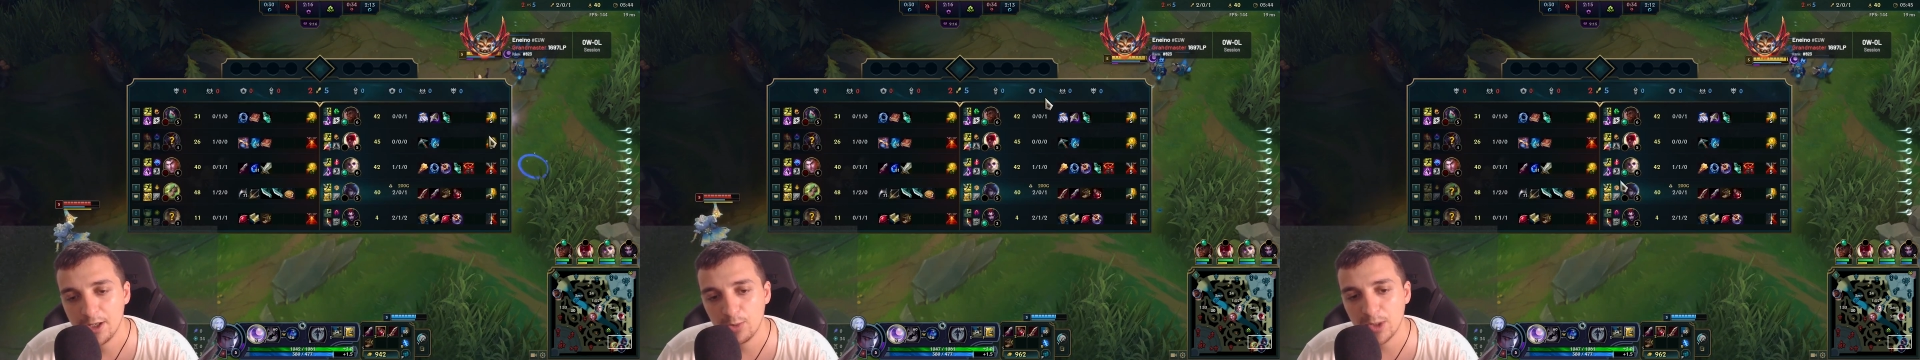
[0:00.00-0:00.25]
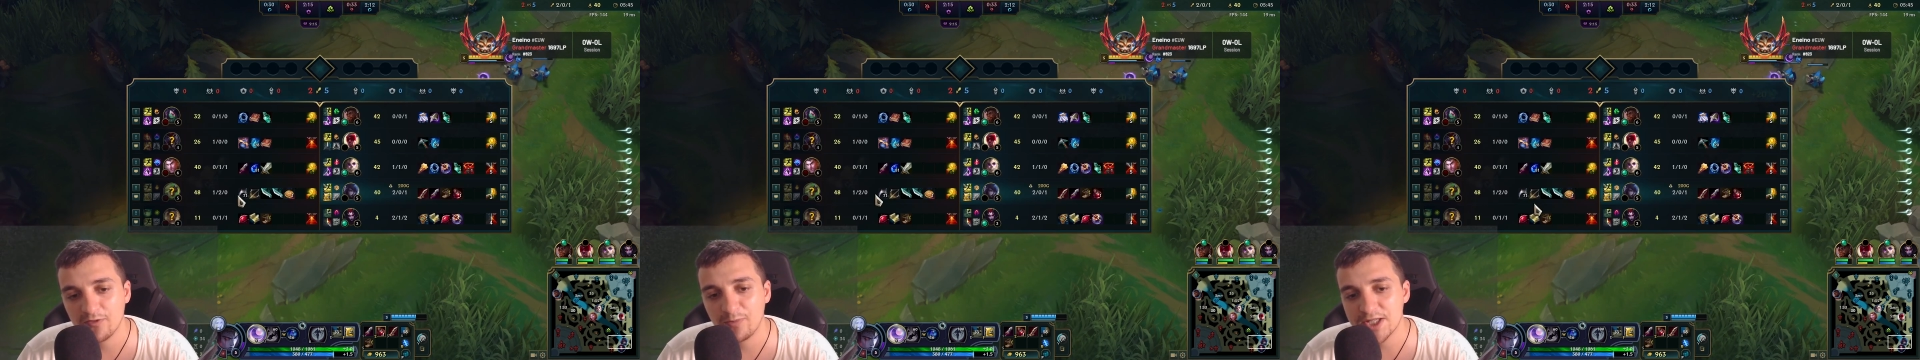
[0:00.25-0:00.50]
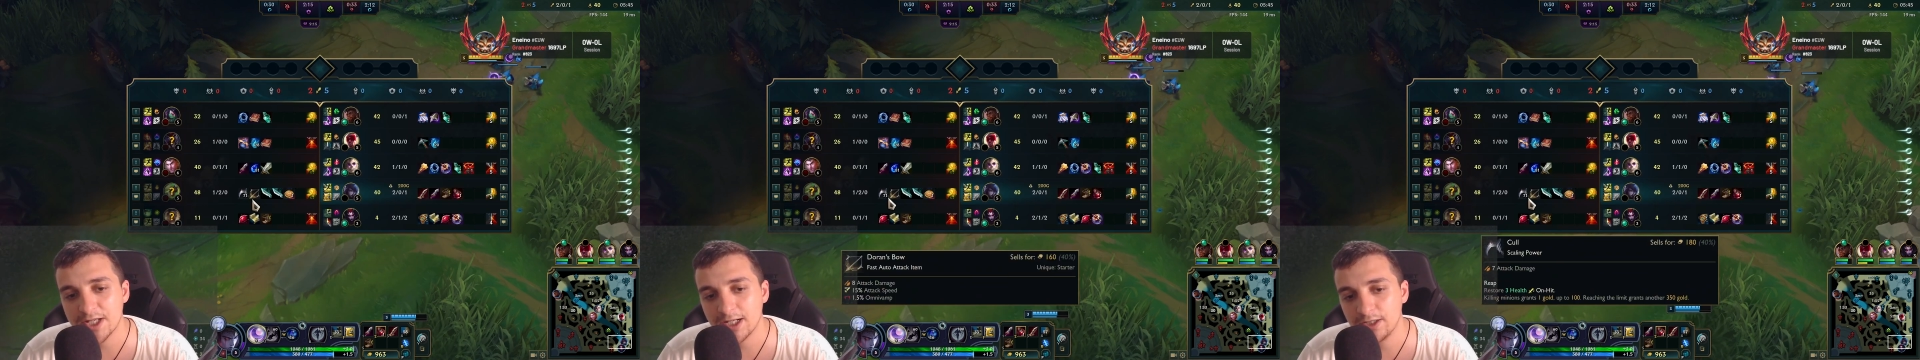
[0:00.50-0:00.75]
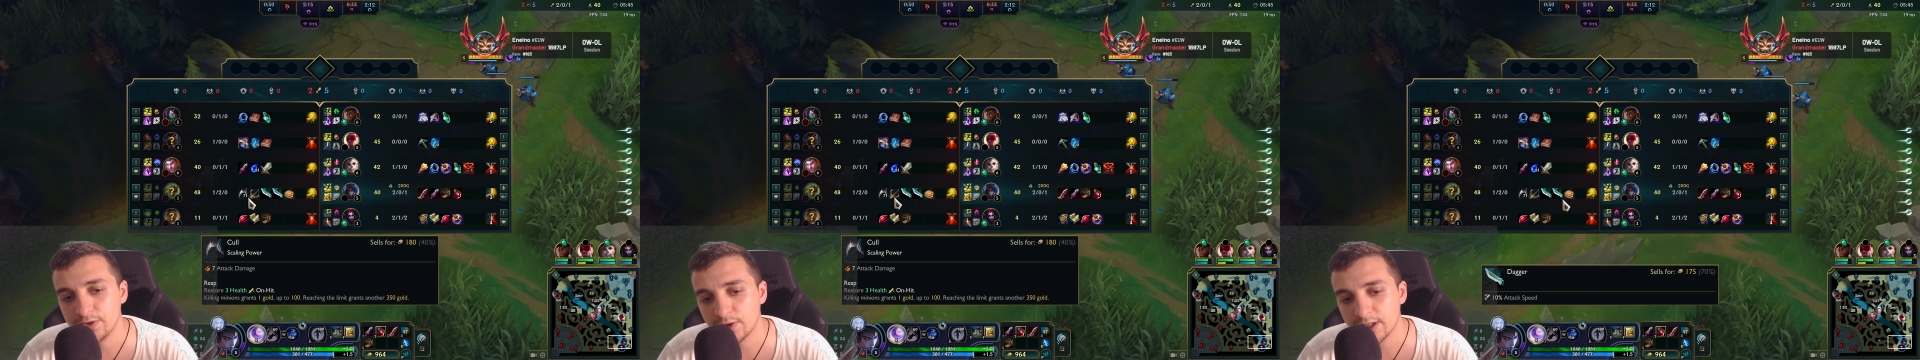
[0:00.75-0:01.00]
We have basically
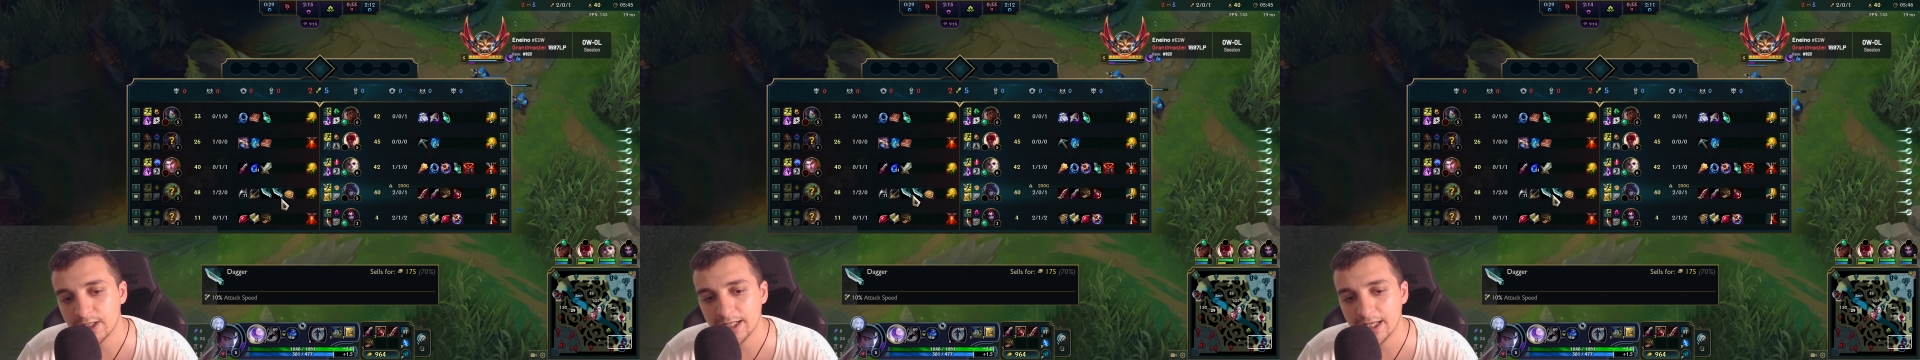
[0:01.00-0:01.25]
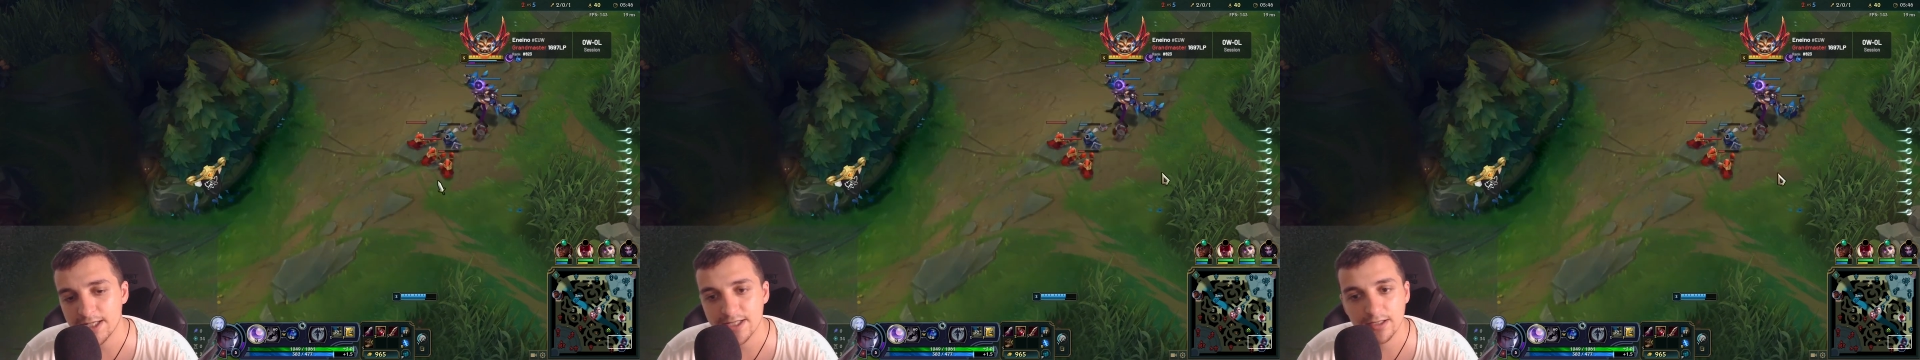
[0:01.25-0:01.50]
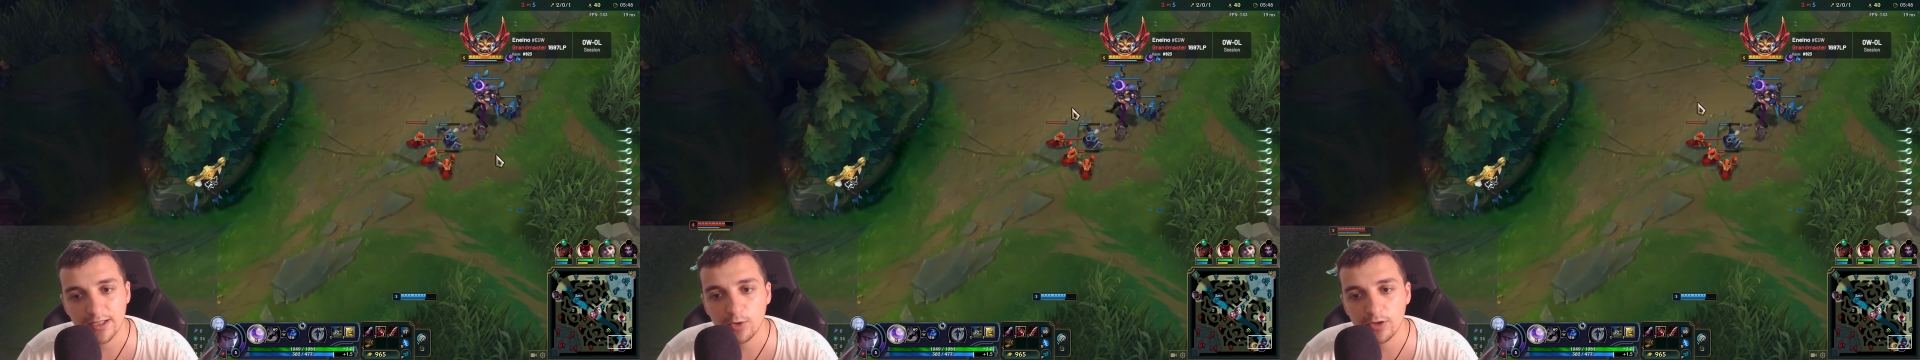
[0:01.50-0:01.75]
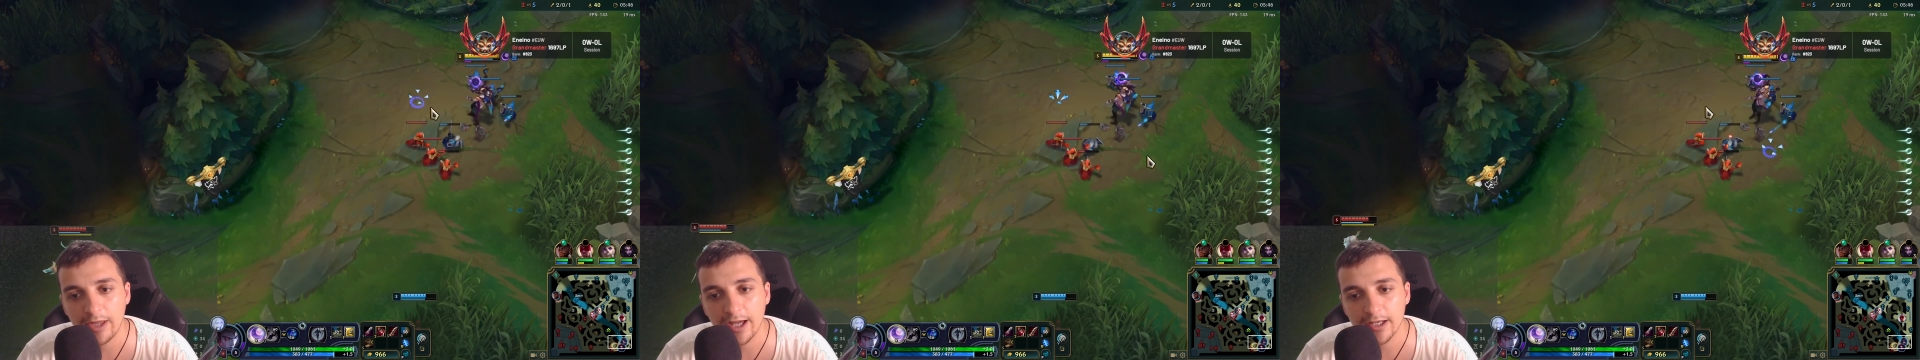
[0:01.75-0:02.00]
Dirk against double
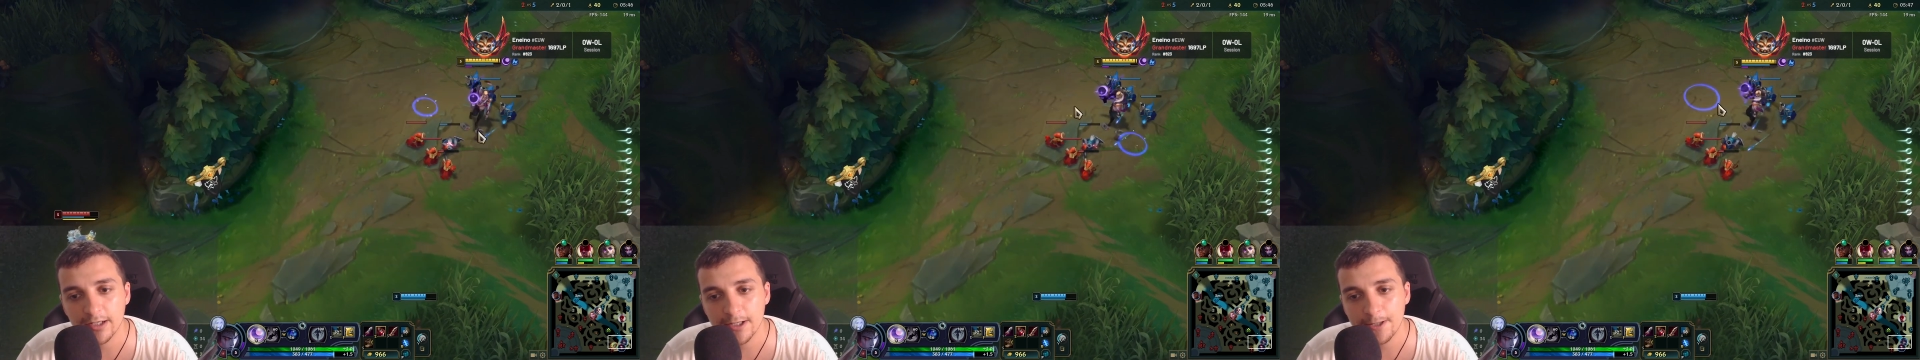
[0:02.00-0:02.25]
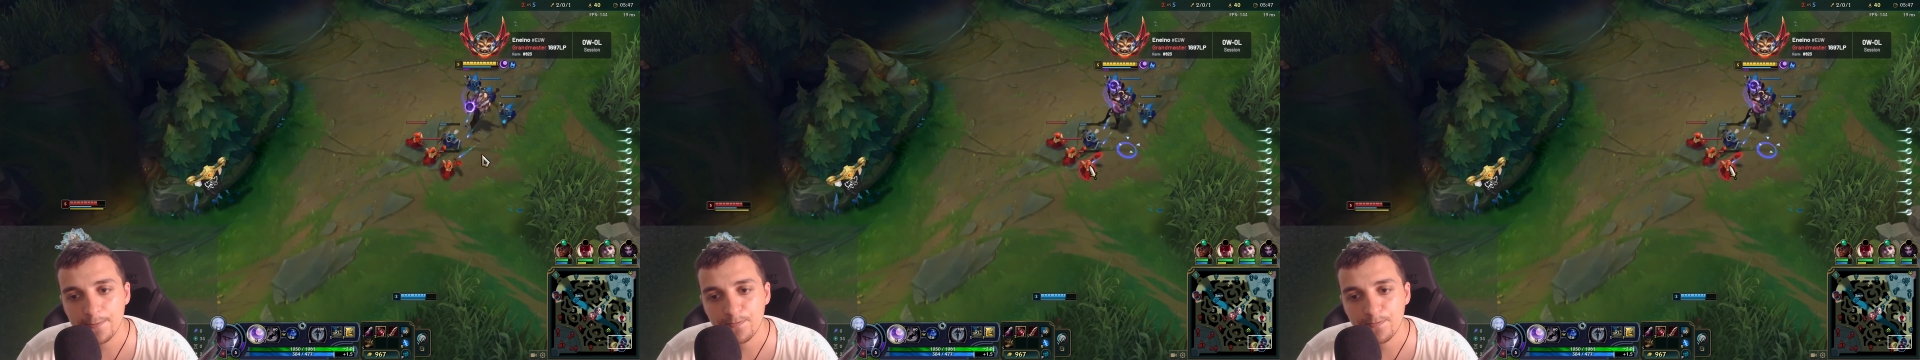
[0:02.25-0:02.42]
dagger.